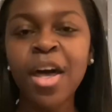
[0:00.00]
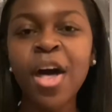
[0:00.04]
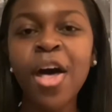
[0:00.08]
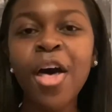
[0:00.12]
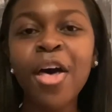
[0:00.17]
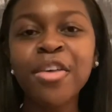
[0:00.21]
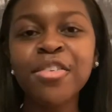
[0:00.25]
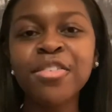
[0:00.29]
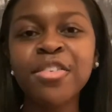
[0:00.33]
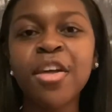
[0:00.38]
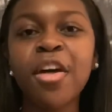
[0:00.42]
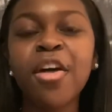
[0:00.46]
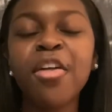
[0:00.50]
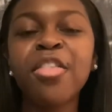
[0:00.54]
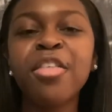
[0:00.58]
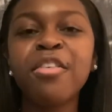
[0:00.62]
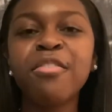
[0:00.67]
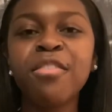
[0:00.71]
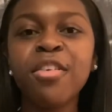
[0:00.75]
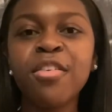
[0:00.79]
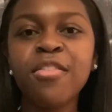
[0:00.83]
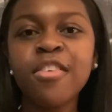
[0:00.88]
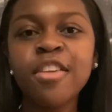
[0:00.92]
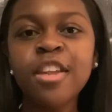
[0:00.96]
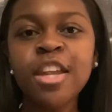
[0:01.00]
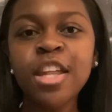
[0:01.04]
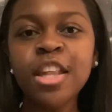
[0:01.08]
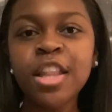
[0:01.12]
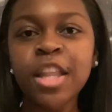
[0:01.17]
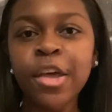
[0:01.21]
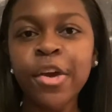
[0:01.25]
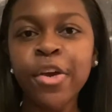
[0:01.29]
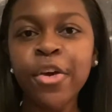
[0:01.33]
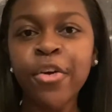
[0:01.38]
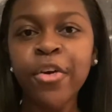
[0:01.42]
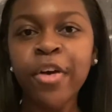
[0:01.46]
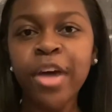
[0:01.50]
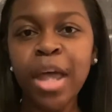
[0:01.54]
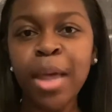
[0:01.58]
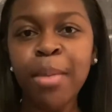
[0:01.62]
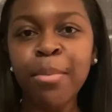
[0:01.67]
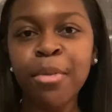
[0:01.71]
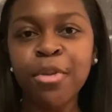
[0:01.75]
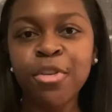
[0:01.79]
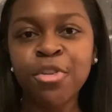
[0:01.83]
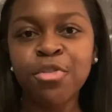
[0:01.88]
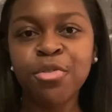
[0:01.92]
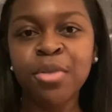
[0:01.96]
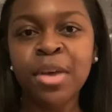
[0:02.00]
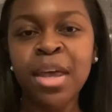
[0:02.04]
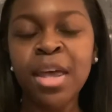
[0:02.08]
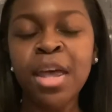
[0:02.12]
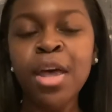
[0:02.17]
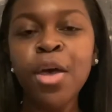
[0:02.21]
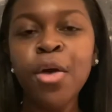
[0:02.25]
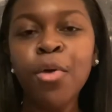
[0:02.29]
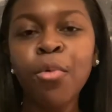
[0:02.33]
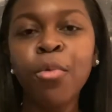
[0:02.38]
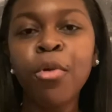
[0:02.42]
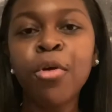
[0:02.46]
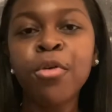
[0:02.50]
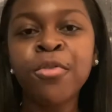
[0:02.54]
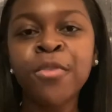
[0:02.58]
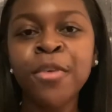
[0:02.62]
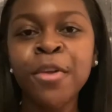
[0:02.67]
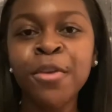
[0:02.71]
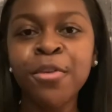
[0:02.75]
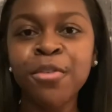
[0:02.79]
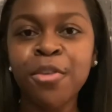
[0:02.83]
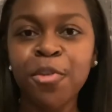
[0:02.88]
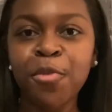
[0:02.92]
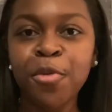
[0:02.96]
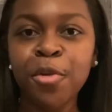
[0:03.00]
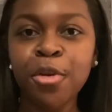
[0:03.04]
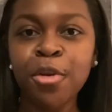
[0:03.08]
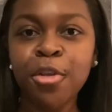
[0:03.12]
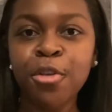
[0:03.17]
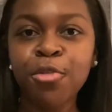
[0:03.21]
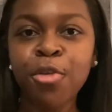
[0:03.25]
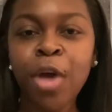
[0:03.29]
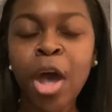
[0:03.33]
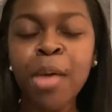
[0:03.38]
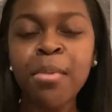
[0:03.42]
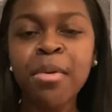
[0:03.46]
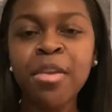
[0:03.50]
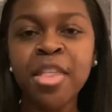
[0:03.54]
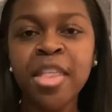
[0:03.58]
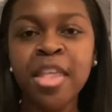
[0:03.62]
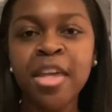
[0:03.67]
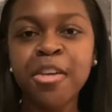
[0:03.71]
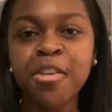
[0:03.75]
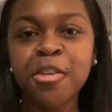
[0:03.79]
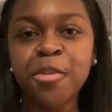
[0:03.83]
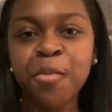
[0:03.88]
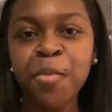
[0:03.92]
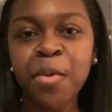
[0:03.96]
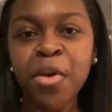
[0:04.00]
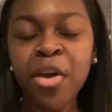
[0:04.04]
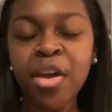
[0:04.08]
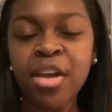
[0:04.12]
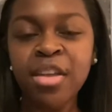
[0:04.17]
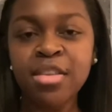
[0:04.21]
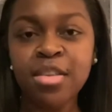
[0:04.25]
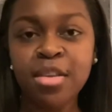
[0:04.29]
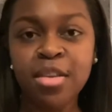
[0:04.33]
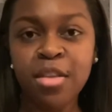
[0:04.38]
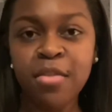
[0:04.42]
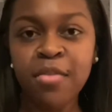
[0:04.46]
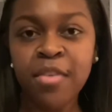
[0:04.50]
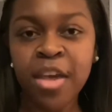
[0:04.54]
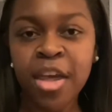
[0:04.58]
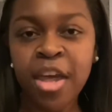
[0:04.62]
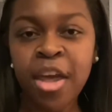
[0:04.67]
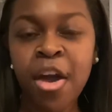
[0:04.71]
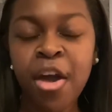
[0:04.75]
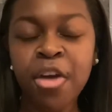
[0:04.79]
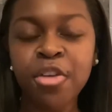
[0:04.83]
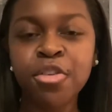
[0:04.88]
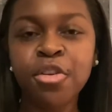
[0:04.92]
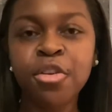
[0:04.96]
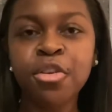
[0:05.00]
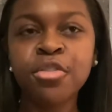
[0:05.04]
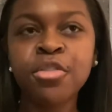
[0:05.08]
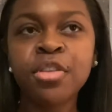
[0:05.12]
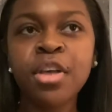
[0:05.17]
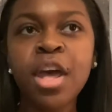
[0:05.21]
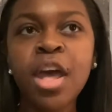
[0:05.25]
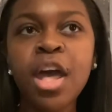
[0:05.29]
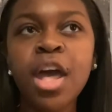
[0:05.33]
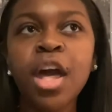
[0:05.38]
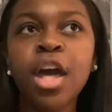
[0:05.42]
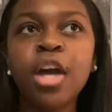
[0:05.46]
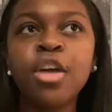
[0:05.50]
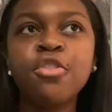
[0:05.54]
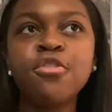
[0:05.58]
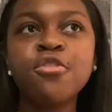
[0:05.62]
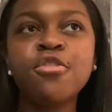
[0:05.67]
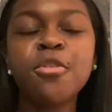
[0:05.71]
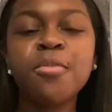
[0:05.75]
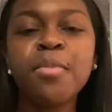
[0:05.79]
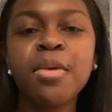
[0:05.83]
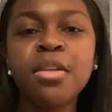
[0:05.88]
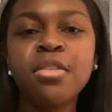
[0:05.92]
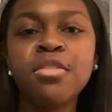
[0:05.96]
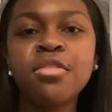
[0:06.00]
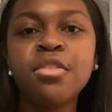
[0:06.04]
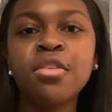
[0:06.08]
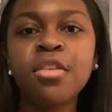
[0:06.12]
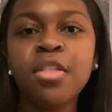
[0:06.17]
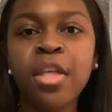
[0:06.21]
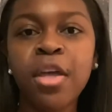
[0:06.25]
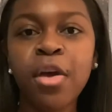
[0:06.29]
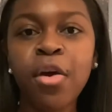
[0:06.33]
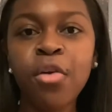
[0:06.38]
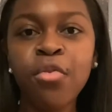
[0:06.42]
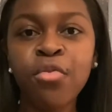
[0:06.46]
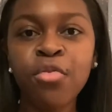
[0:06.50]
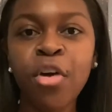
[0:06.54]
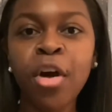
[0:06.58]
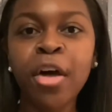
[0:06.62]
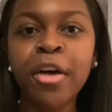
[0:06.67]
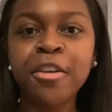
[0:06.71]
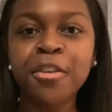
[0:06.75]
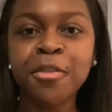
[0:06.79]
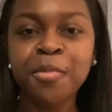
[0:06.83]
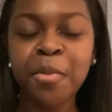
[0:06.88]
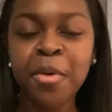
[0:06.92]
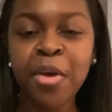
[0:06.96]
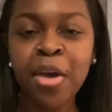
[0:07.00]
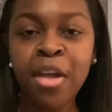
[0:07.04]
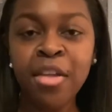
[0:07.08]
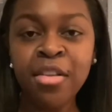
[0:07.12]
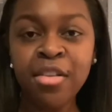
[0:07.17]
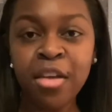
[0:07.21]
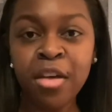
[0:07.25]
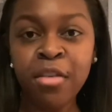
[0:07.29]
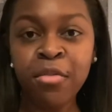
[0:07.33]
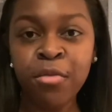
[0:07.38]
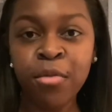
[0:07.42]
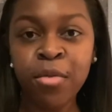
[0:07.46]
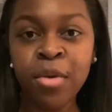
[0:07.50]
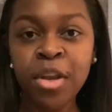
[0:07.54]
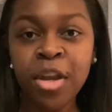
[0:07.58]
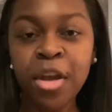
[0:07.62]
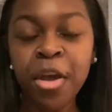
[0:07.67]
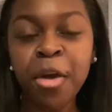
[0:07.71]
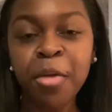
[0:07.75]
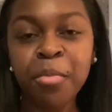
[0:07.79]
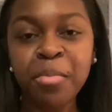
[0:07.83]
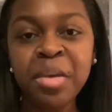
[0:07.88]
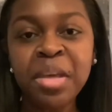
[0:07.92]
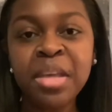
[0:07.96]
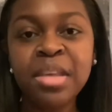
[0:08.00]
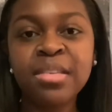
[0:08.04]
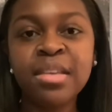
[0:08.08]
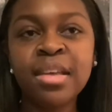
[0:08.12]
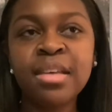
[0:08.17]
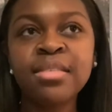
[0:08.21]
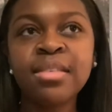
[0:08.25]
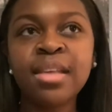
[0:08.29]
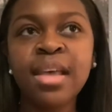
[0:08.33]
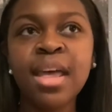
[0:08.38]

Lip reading: Also, the vivid and lyrical imagery Woolf uses when describing the experiences of the characters contributes to the overall experience of reading her pieces,